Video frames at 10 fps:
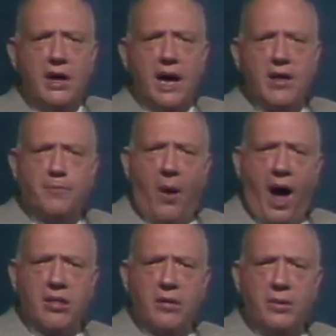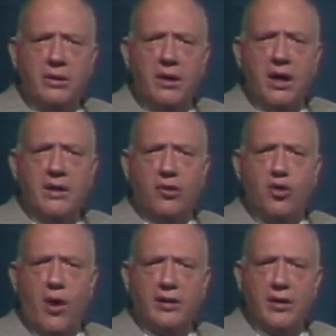Is it possible that
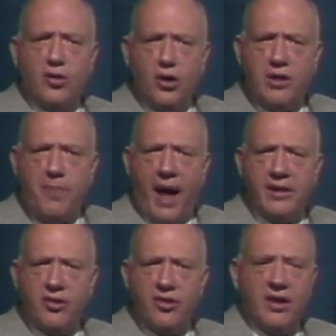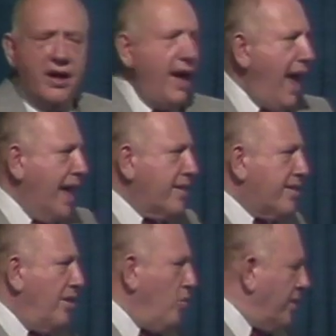you understood Spanish and
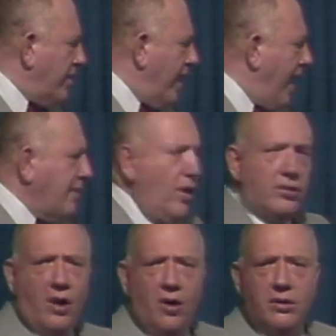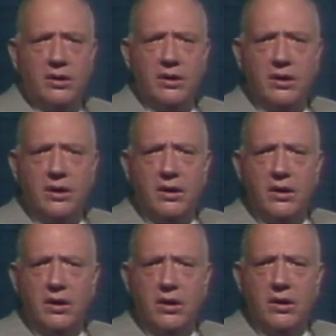still would say, I don't know?
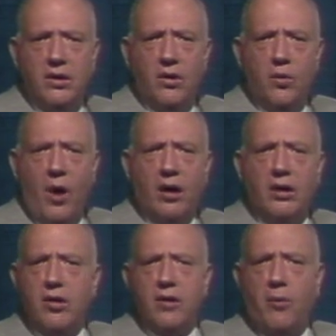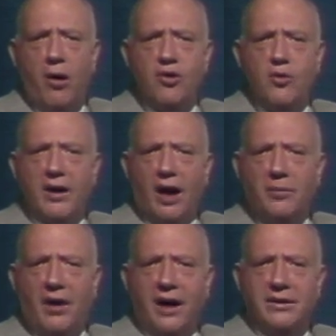Well, suppose you were
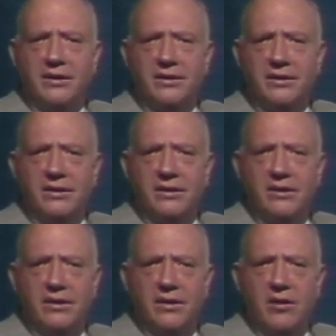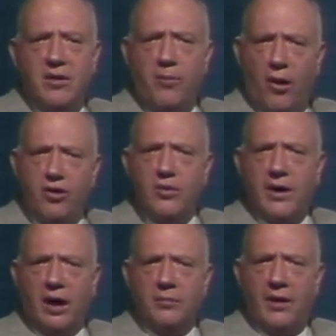colorblind. Suppose you were
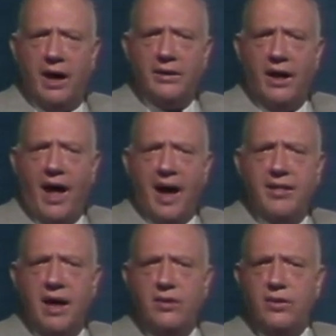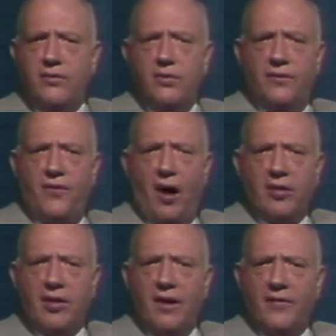colorblind. I say to you, true or
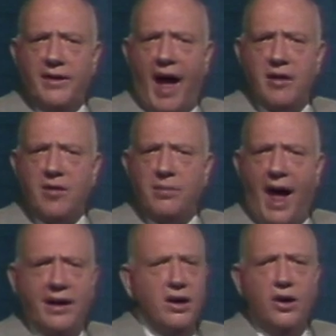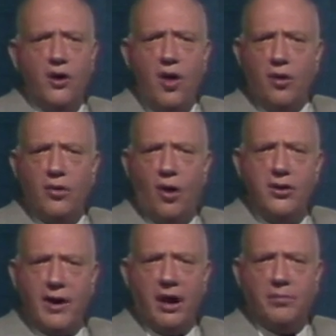false, the cat is black. You don't know,
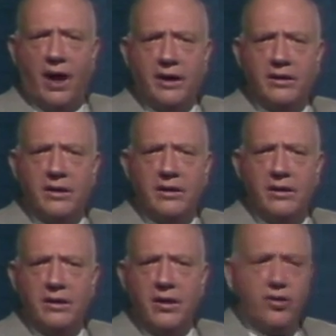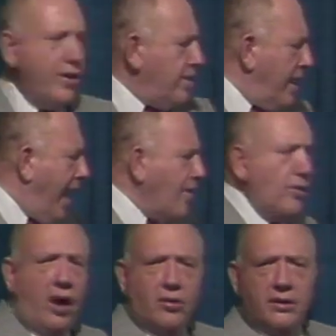you're colorblind. So you say, I
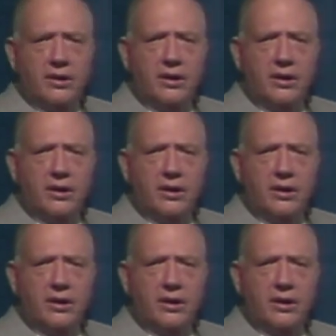don't know.